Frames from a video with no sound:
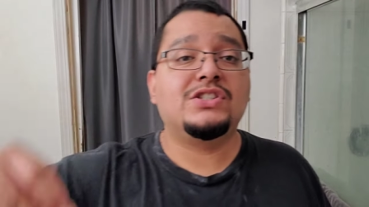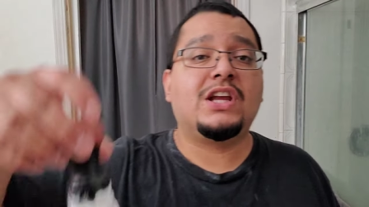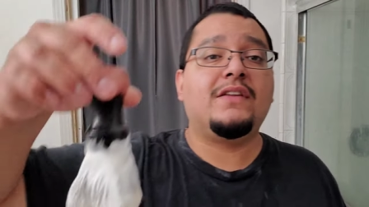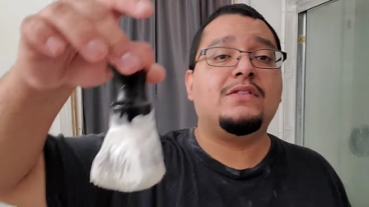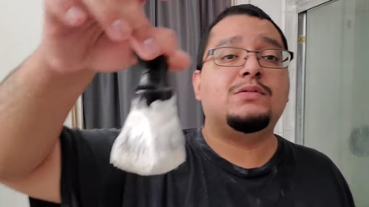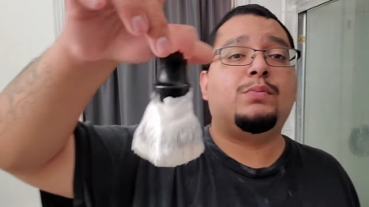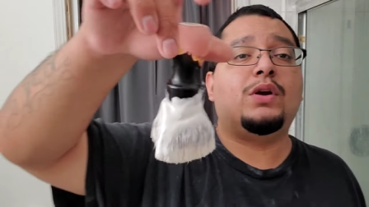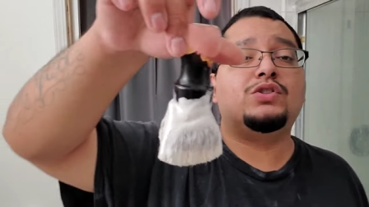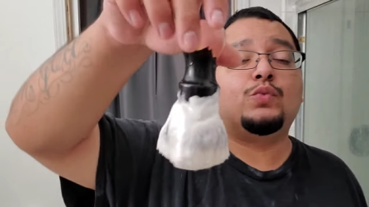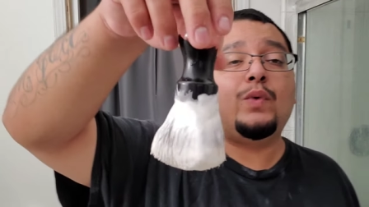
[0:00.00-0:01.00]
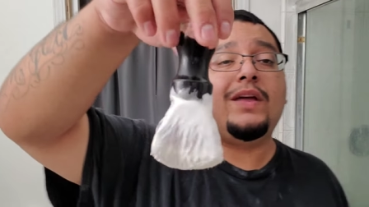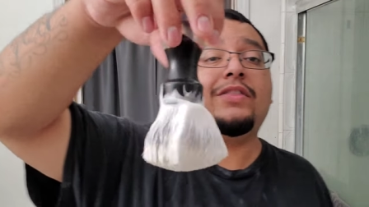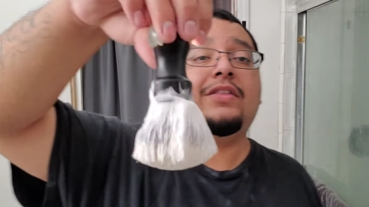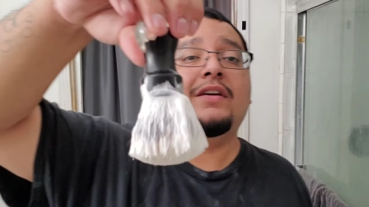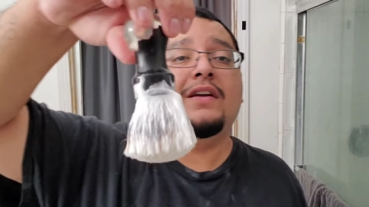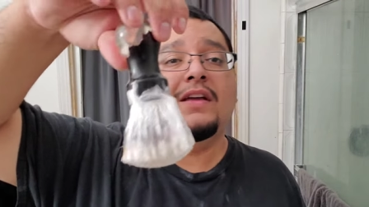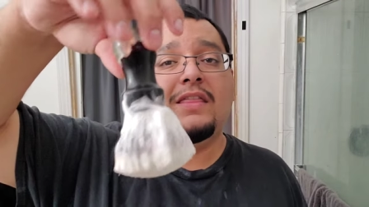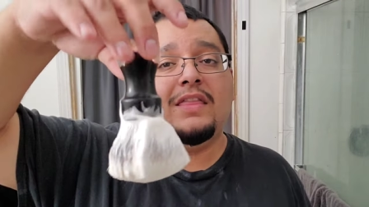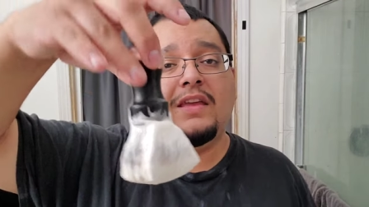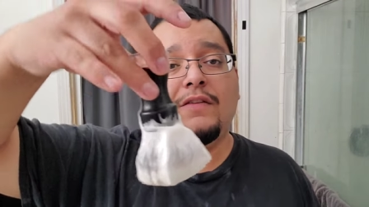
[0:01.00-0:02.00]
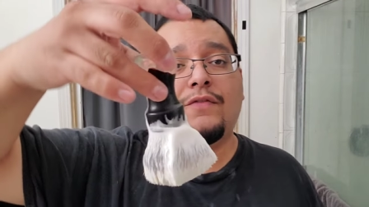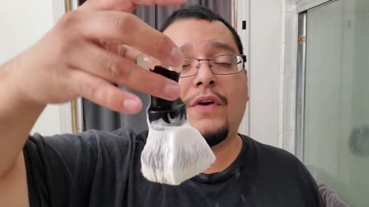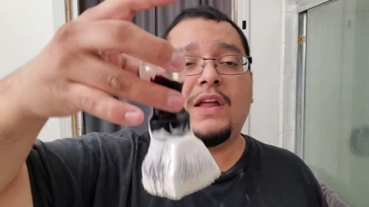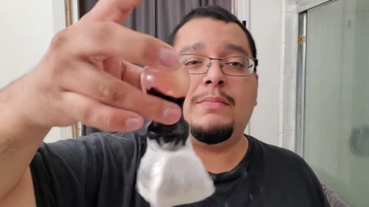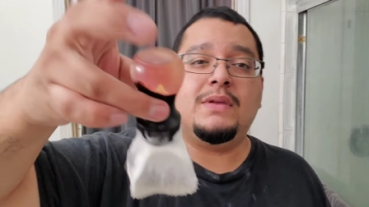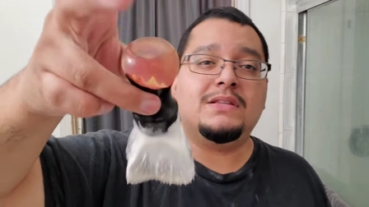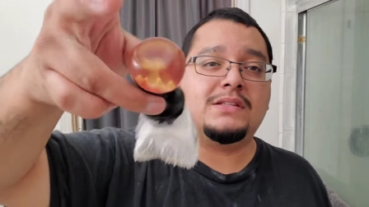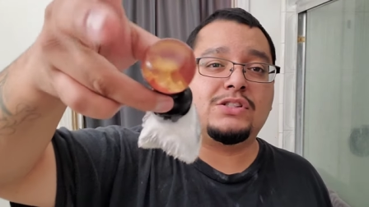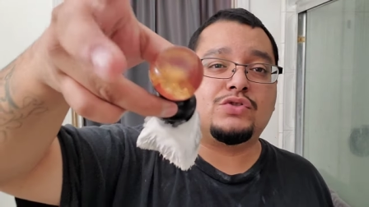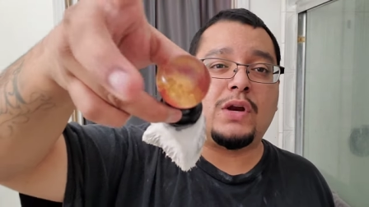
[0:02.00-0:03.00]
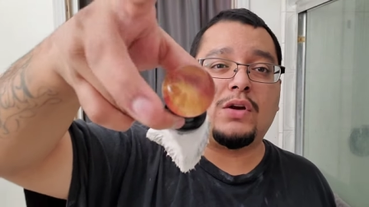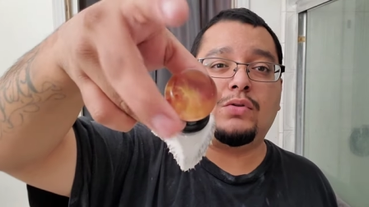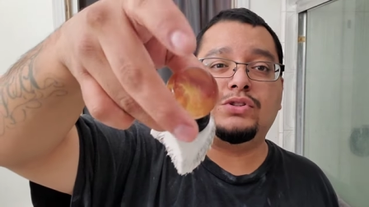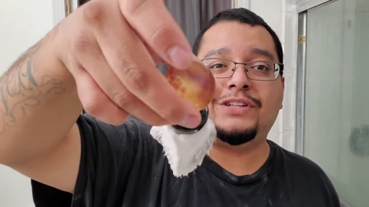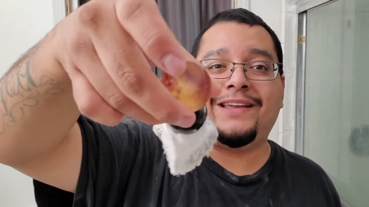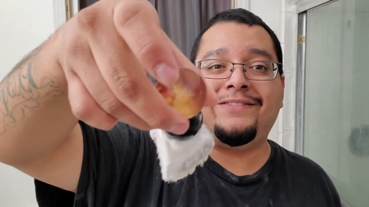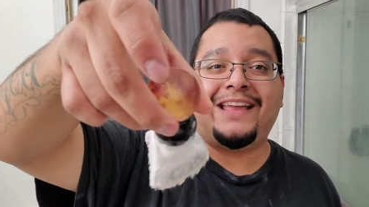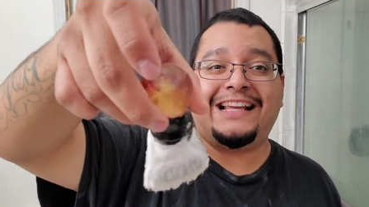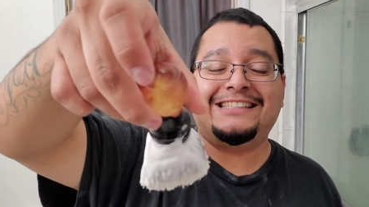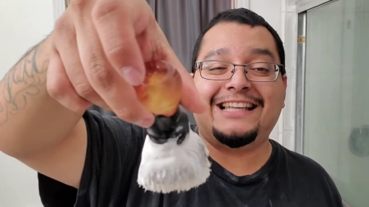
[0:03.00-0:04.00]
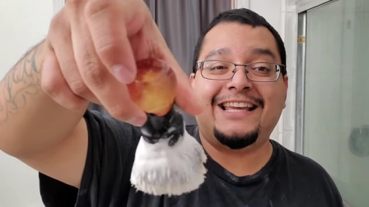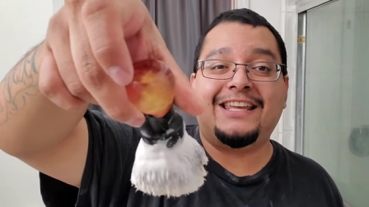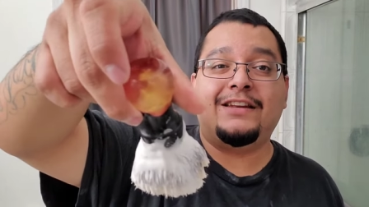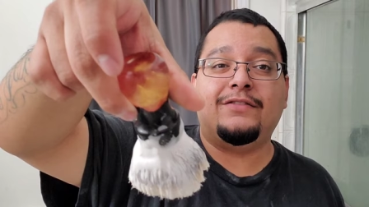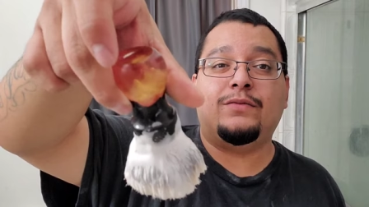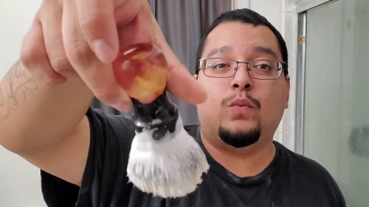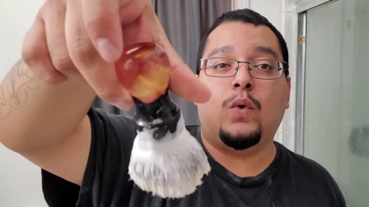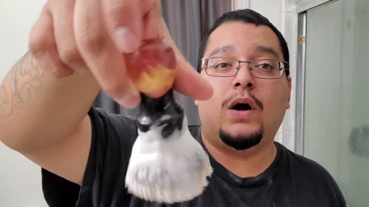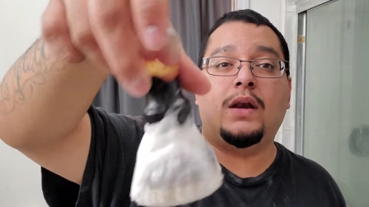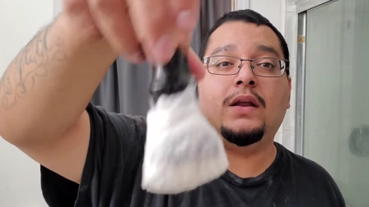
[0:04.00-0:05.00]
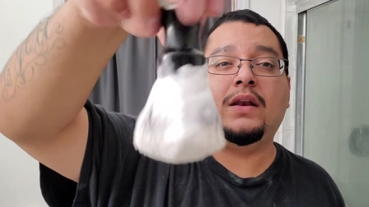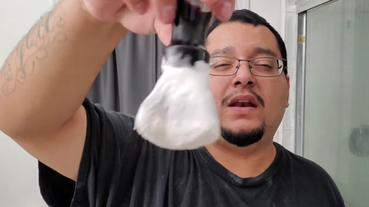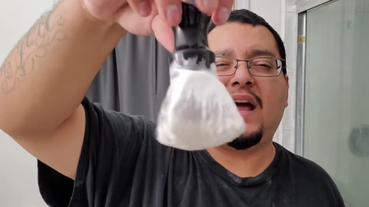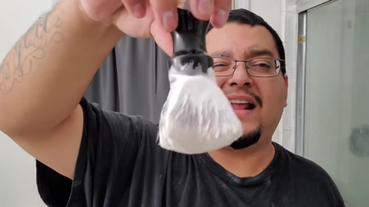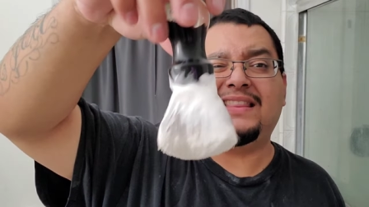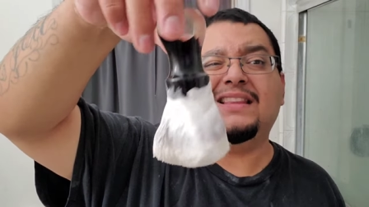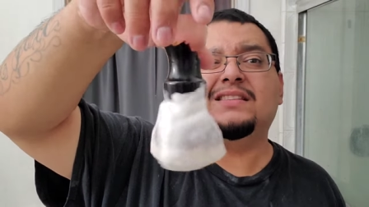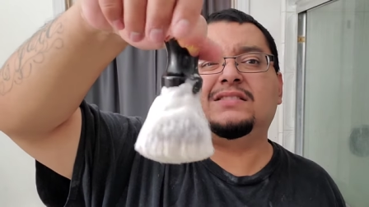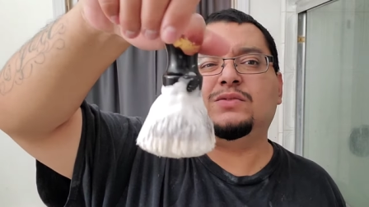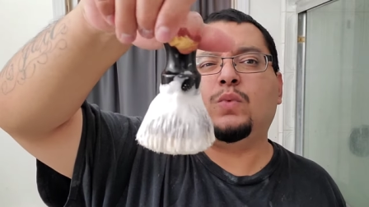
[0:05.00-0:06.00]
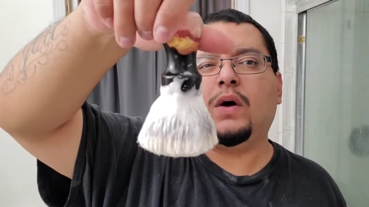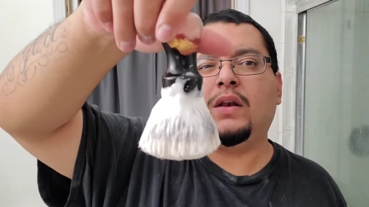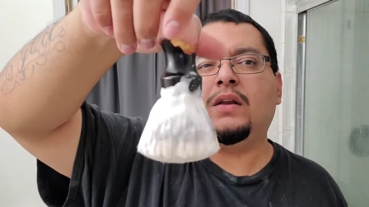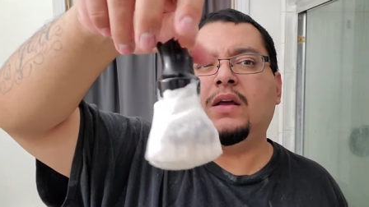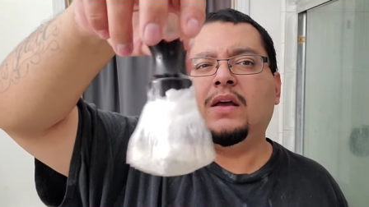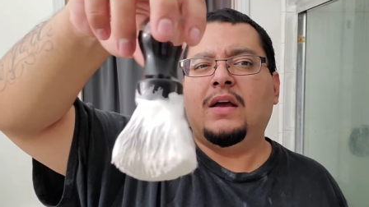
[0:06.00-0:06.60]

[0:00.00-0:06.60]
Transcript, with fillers: Shavings Brush with the Frank Misa Strike Gold Shave Executive 1. Now, I think this is one.